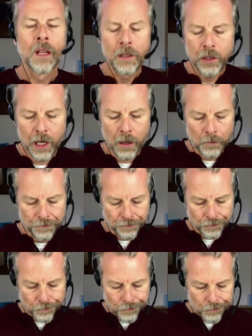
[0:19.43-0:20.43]
So
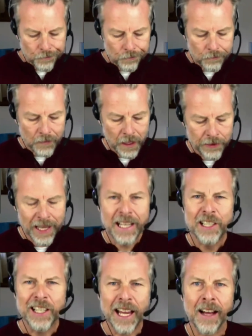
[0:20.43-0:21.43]
they
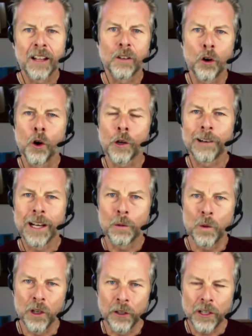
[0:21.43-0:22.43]
sell all around the
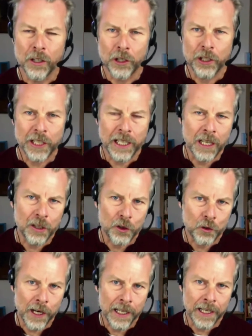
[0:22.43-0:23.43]
world, not just in
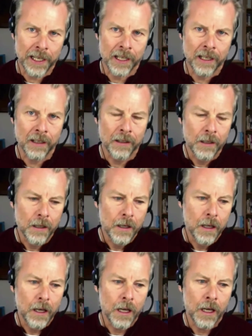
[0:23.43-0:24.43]
Australia
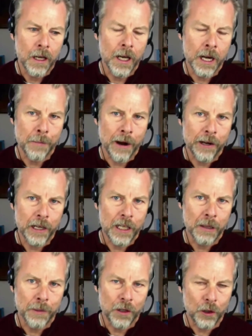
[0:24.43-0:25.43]
and
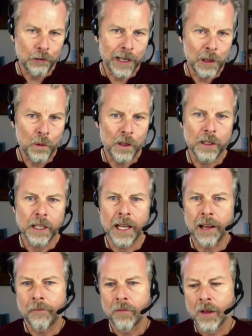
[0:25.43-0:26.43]
America, but all around the world, okay?